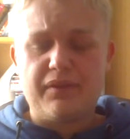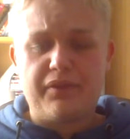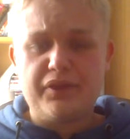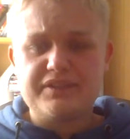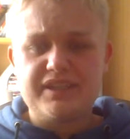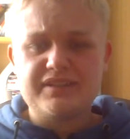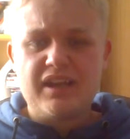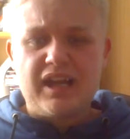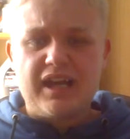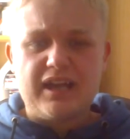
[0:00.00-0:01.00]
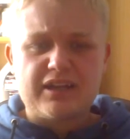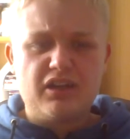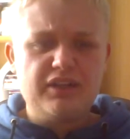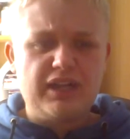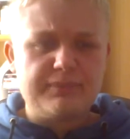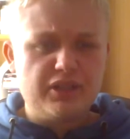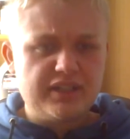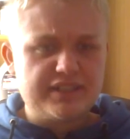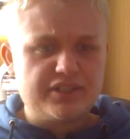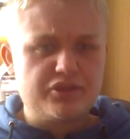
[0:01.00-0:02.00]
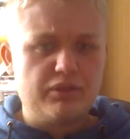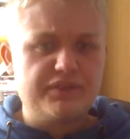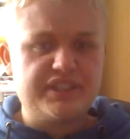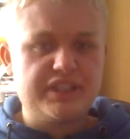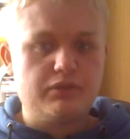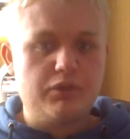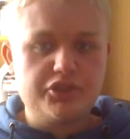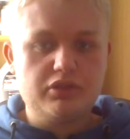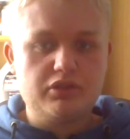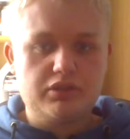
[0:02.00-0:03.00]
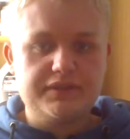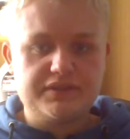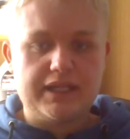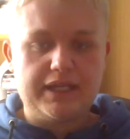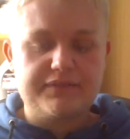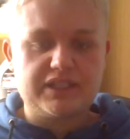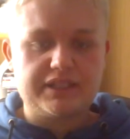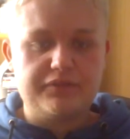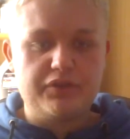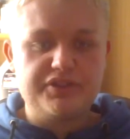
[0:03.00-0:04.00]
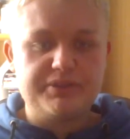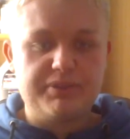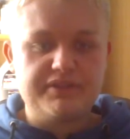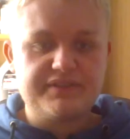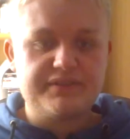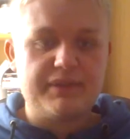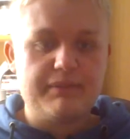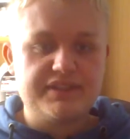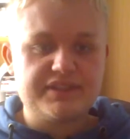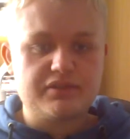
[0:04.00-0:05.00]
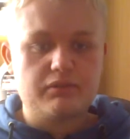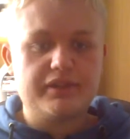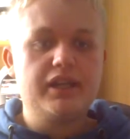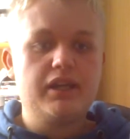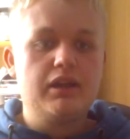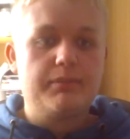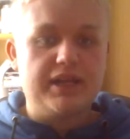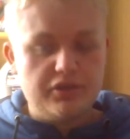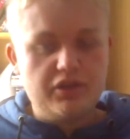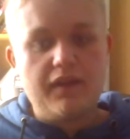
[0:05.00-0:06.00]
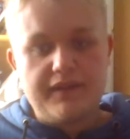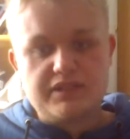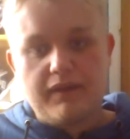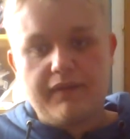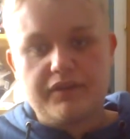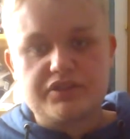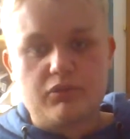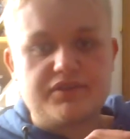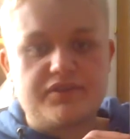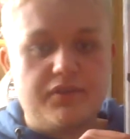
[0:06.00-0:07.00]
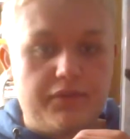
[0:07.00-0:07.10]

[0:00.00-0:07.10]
the 30s. I'm not exactly sure if it's the original. It's like the first appearance of Batman's story, but I do know that it's one of those stories from the